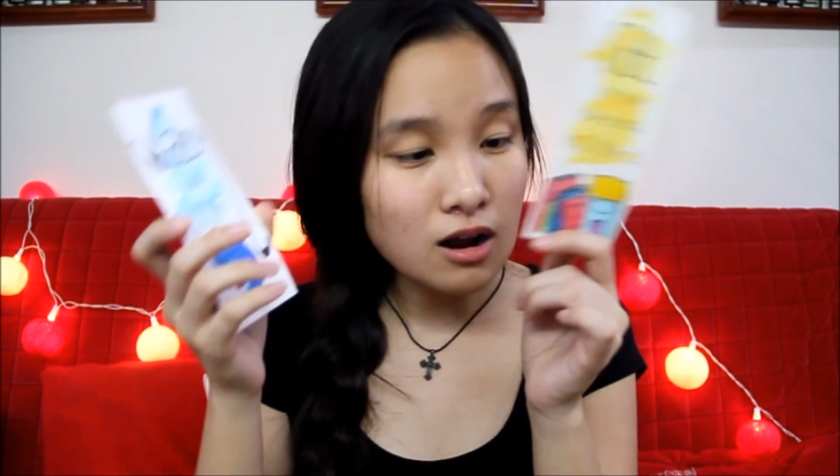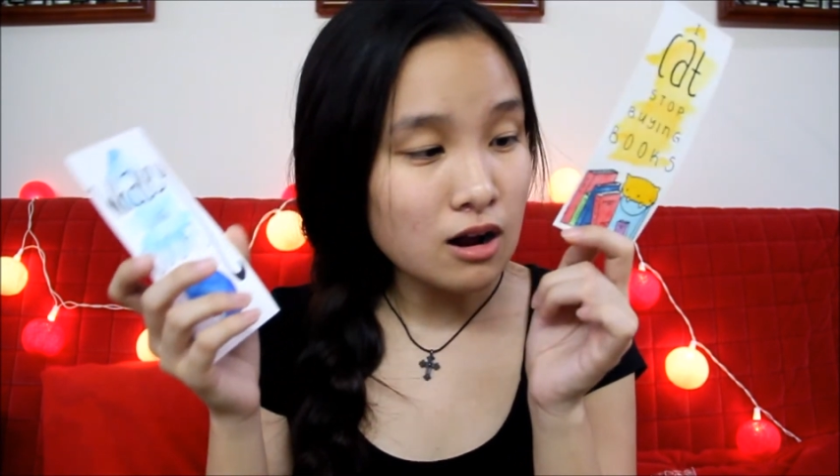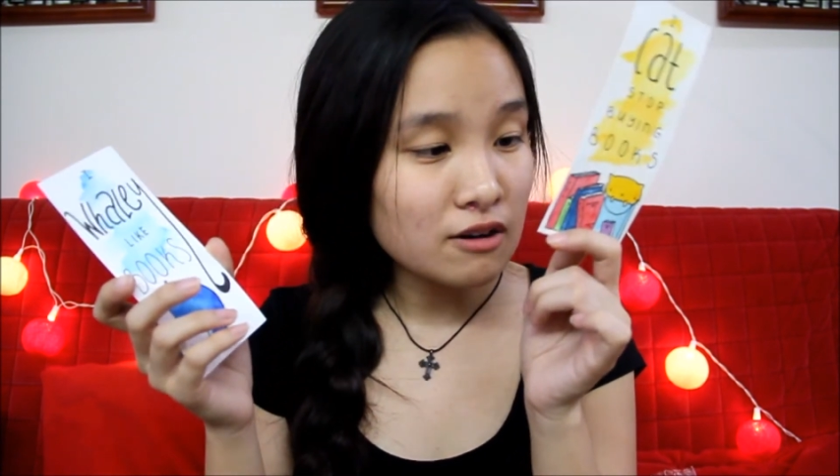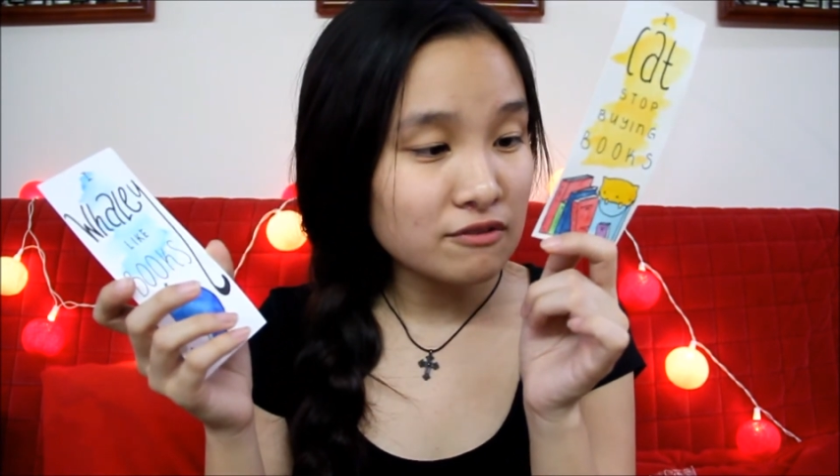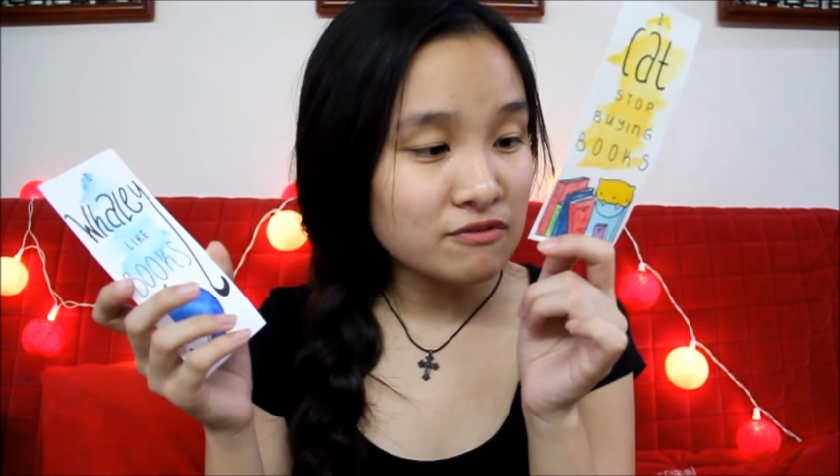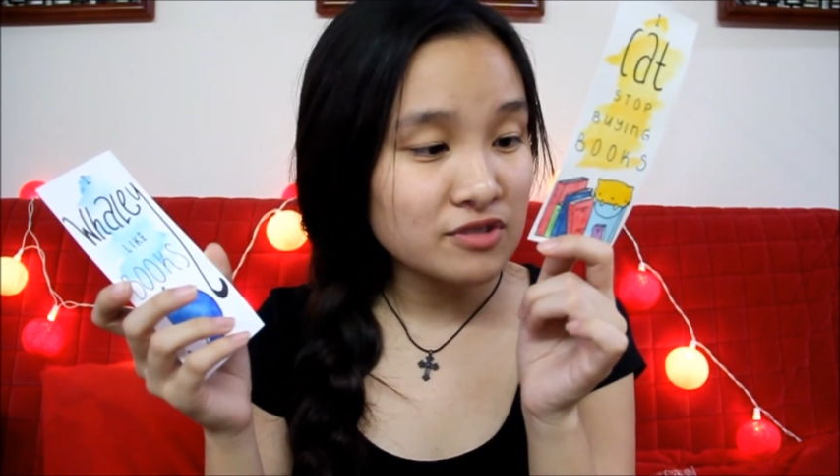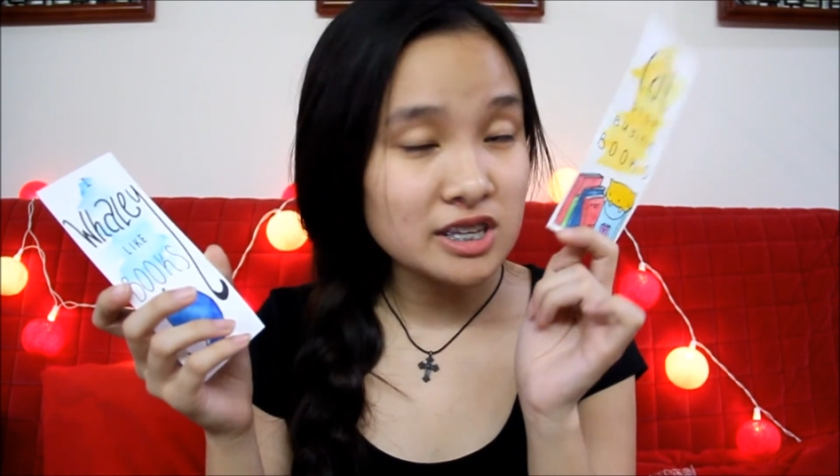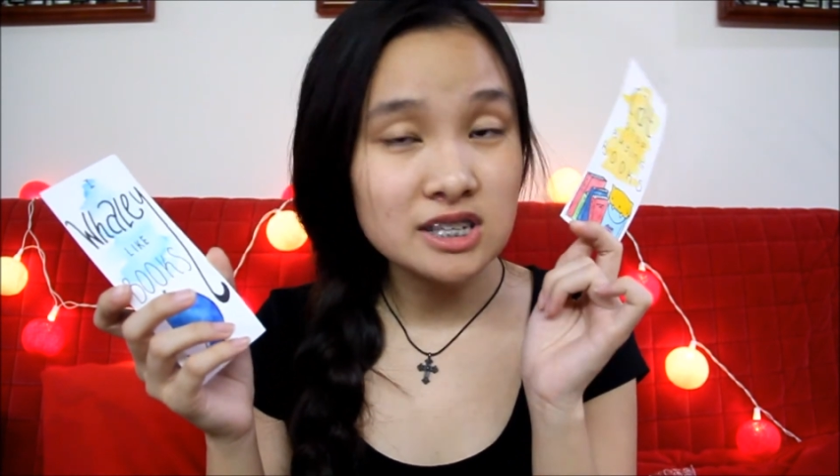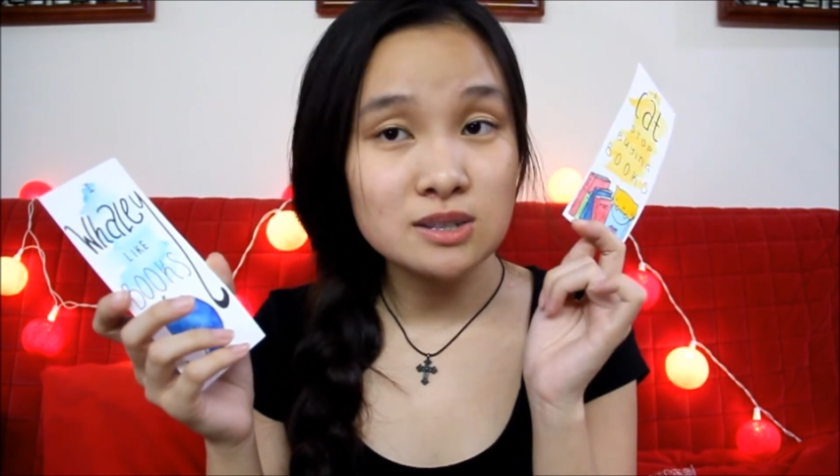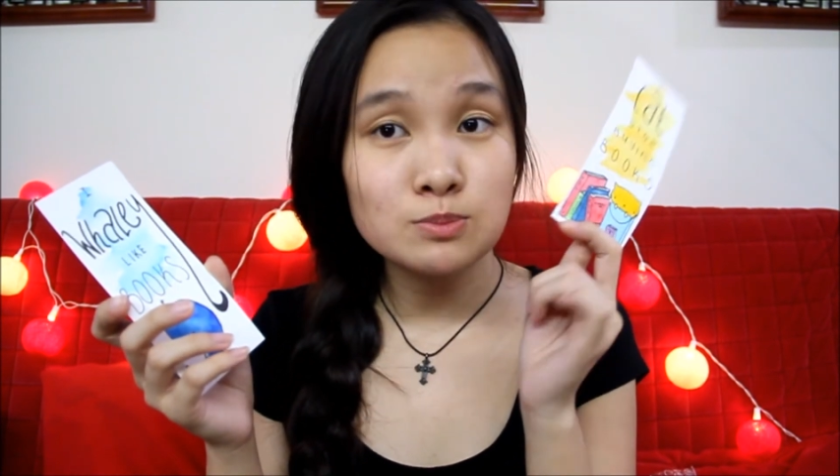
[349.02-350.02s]
of
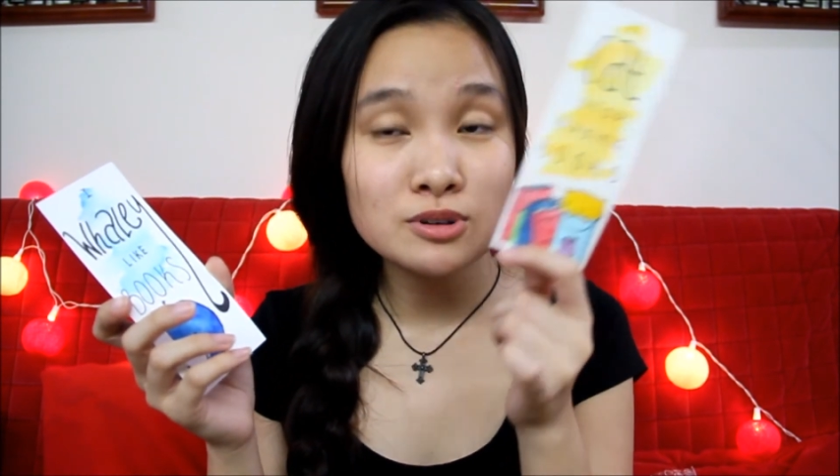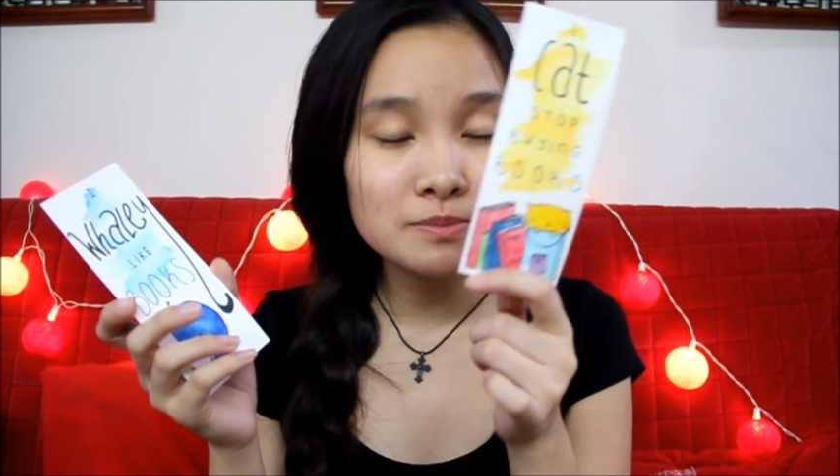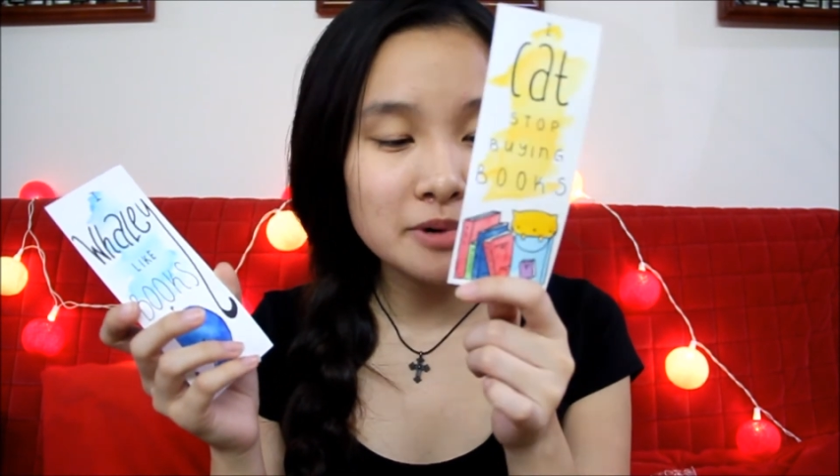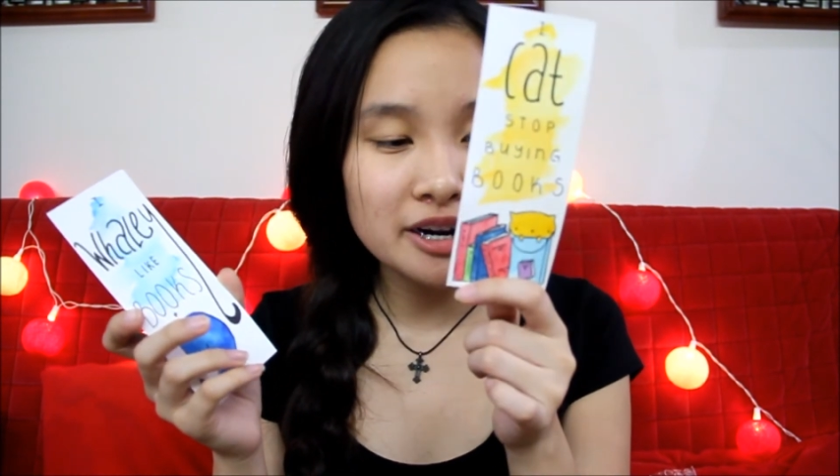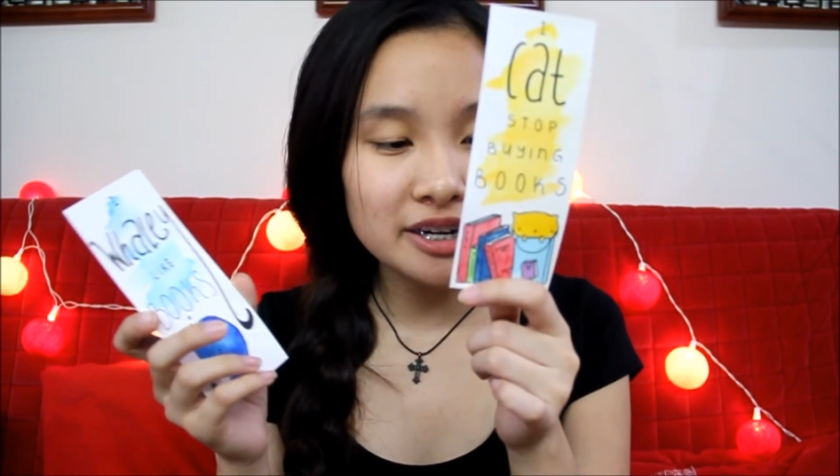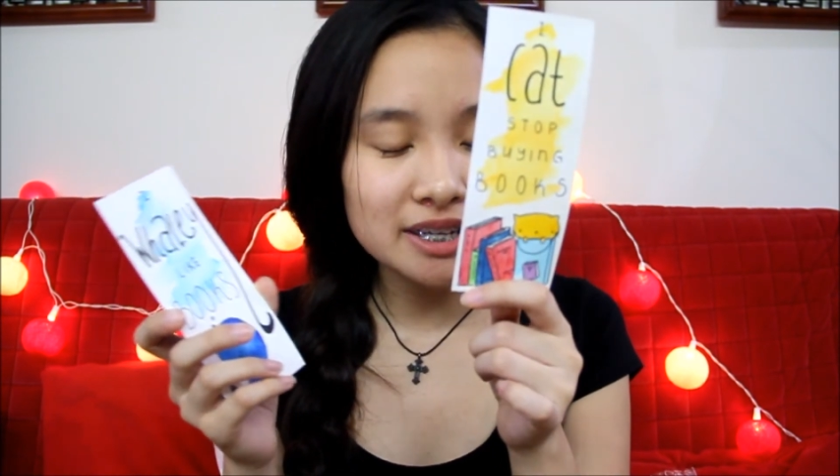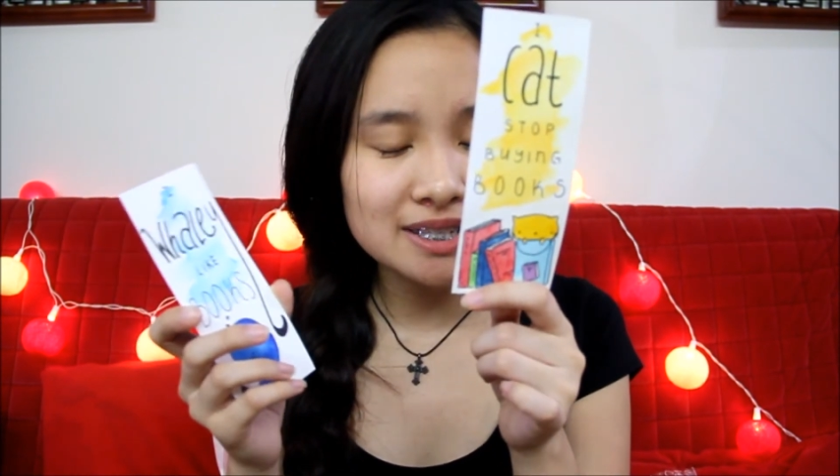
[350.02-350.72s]
this bookmark,